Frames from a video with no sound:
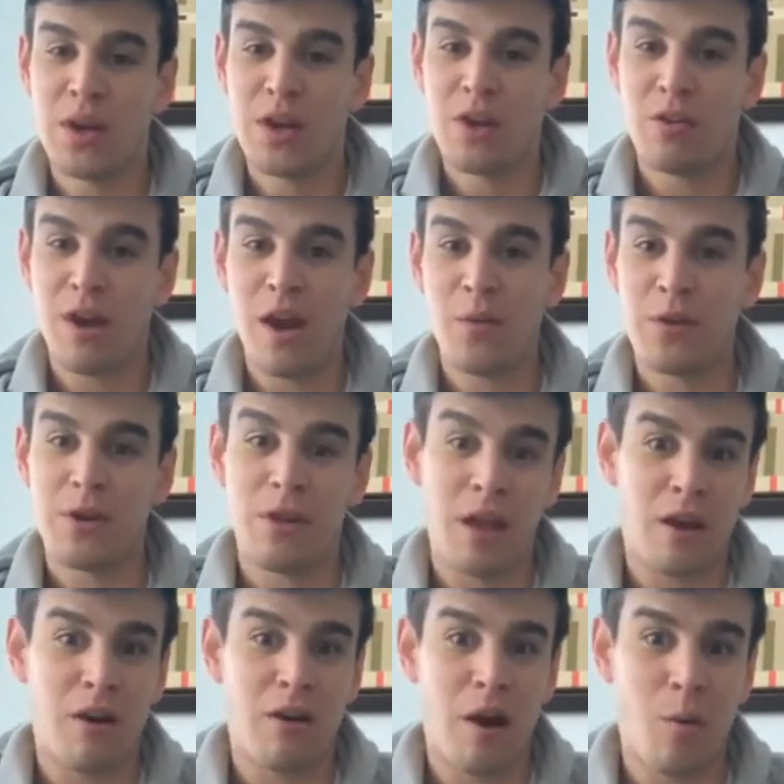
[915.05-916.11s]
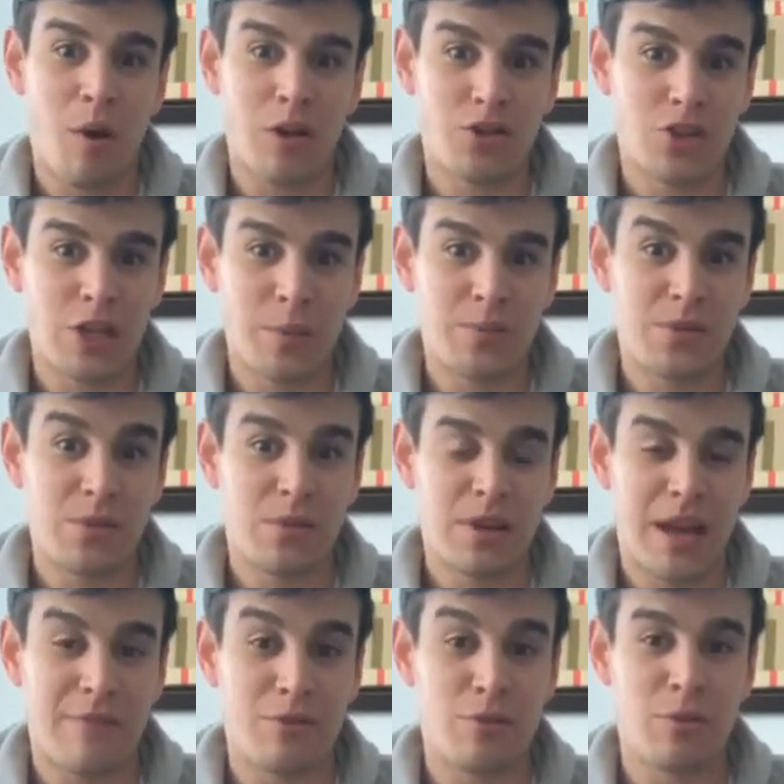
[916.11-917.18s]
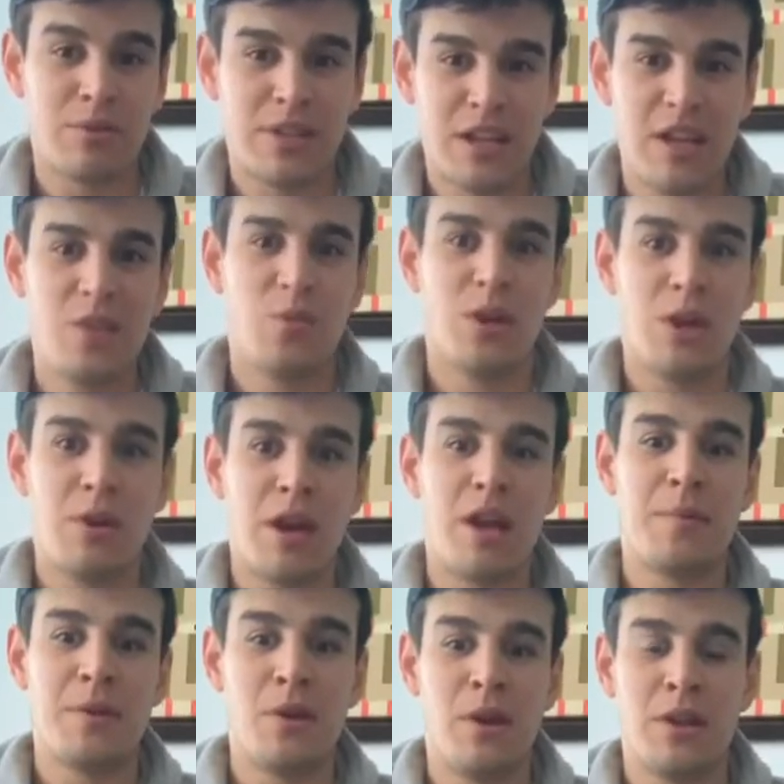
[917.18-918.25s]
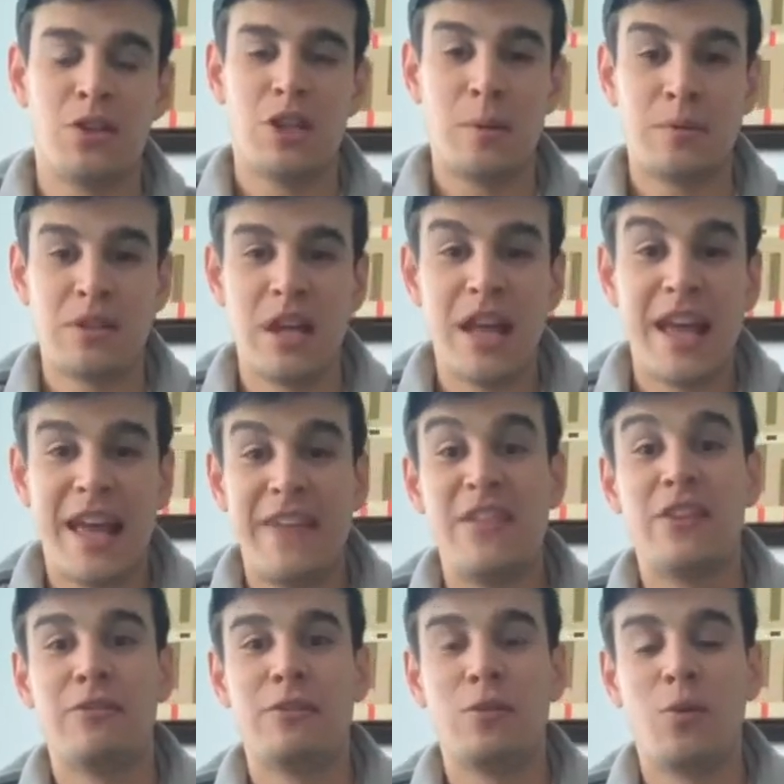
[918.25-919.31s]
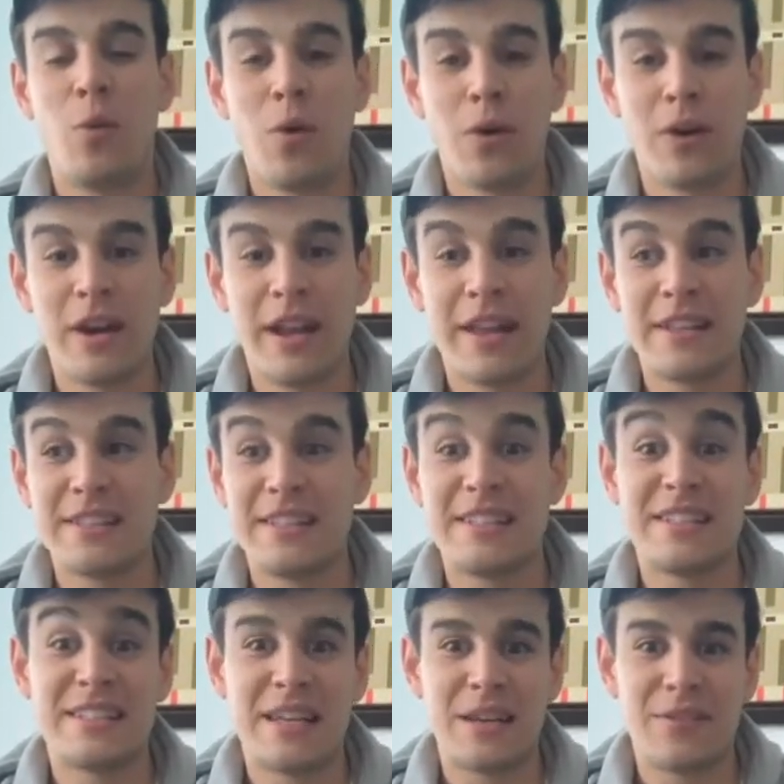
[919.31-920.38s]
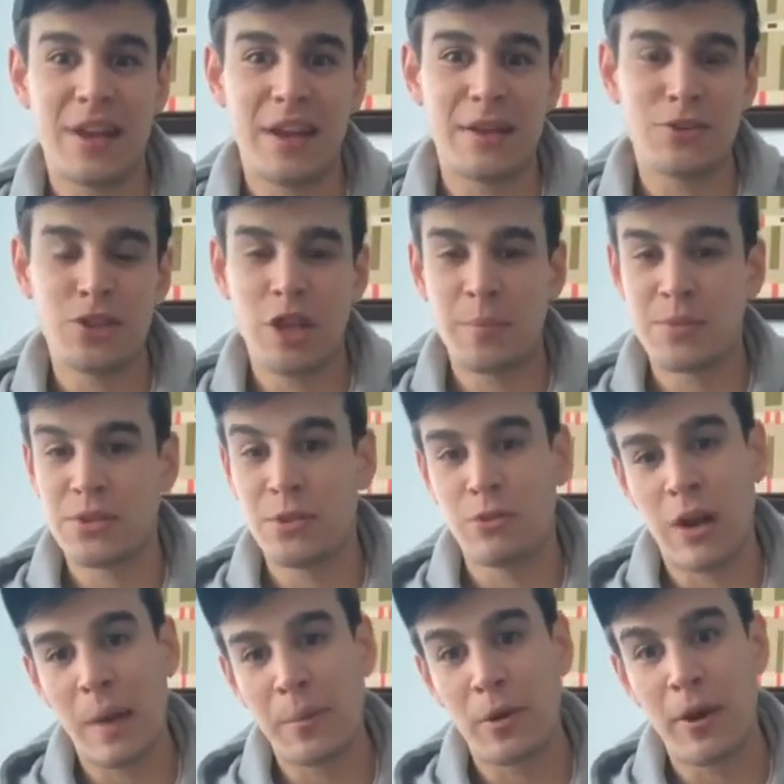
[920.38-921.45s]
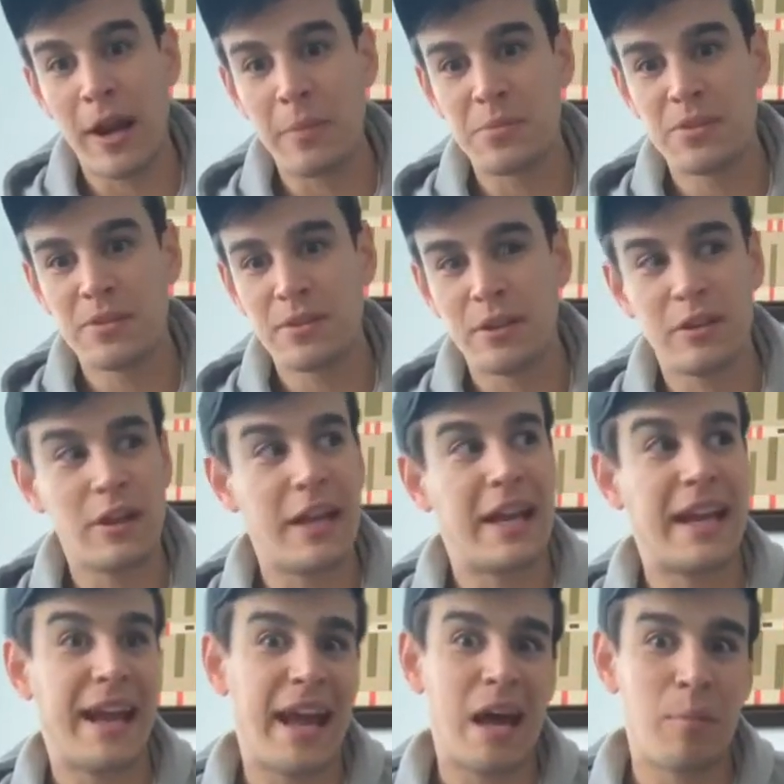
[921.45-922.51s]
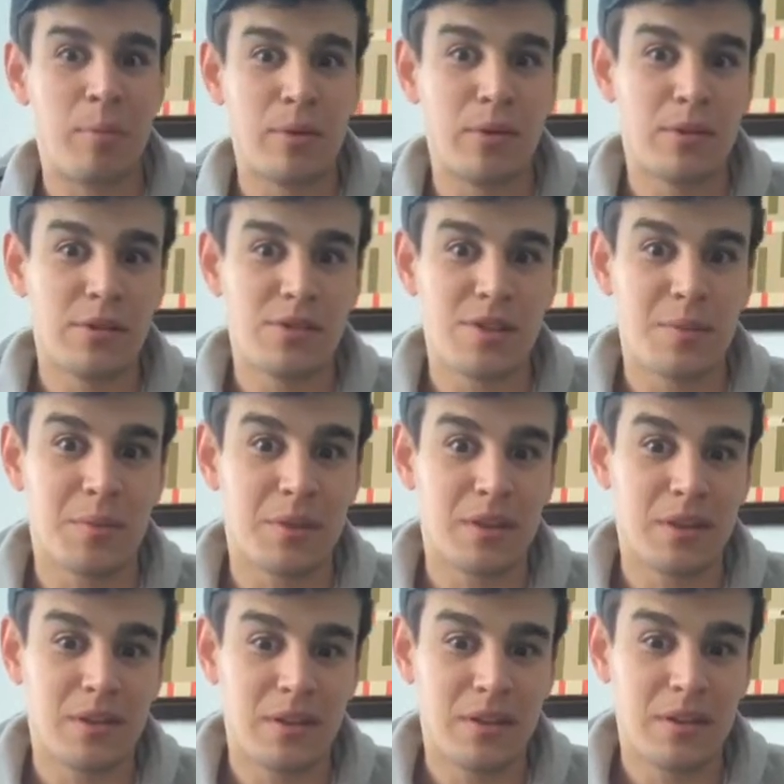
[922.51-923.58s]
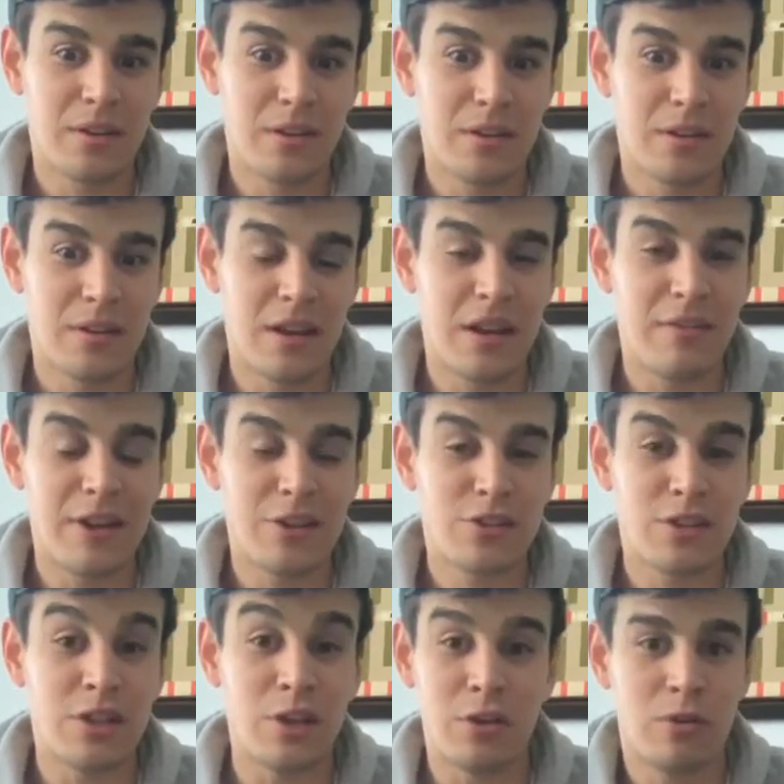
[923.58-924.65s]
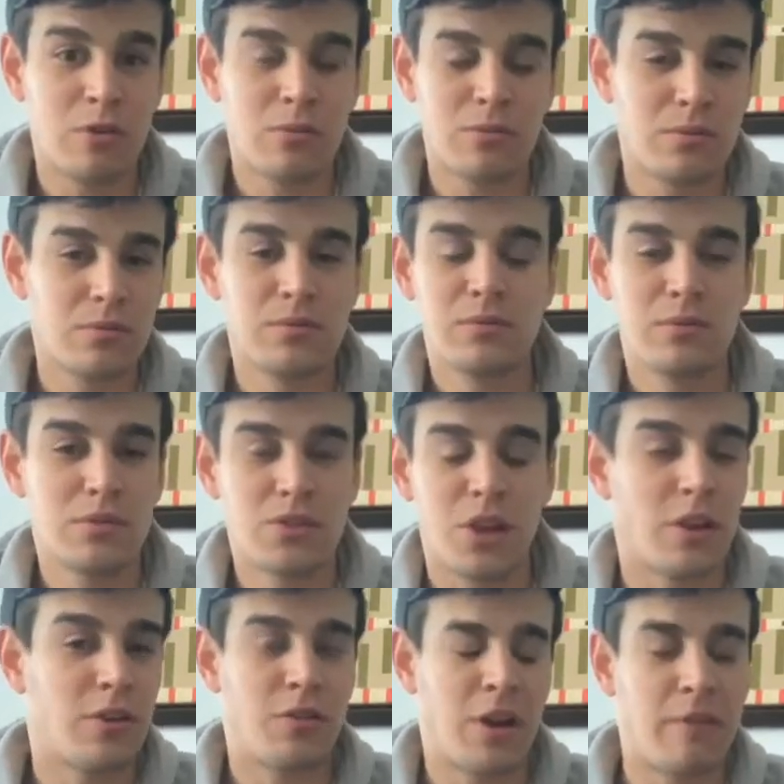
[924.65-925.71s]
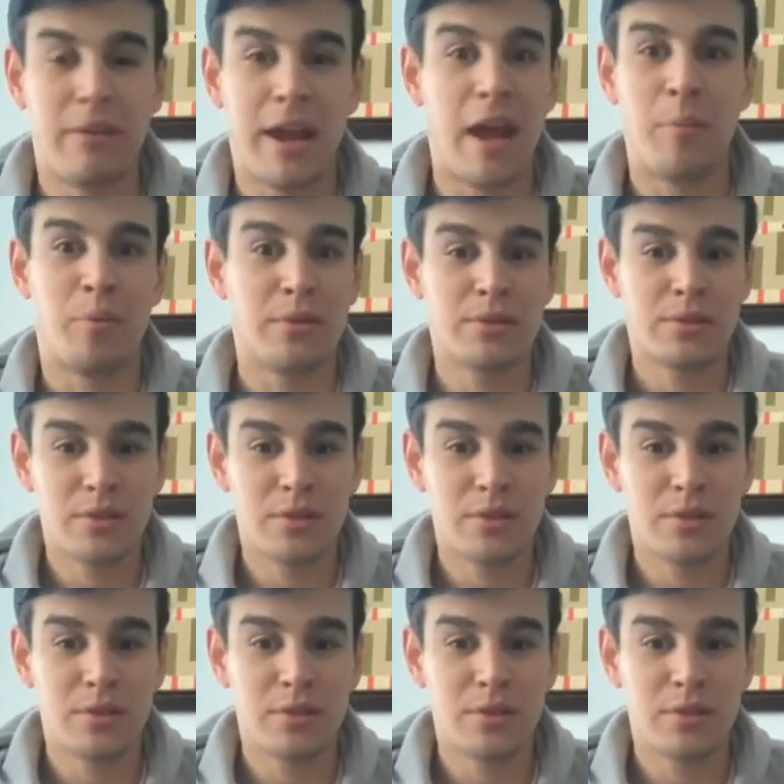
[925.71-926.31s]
right, where you're like, oh, I want chips. You could have the routine where you get up to go get chips, and the reward is instead of getting chips, you grab grapes or like an apple or something. And eventually you'll start craving apples.